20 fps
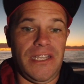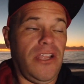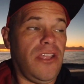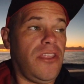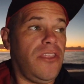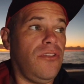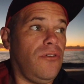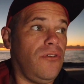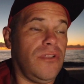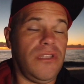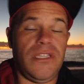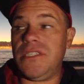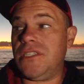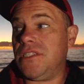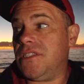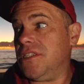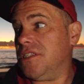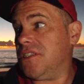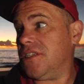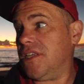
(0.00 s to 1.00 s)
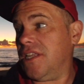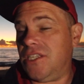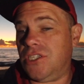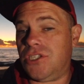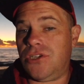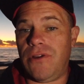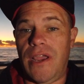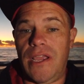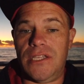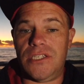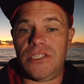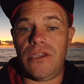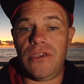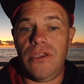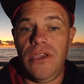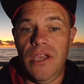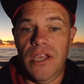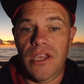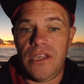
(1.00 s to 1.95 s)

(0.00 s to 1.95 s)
And I thought this setting's great. So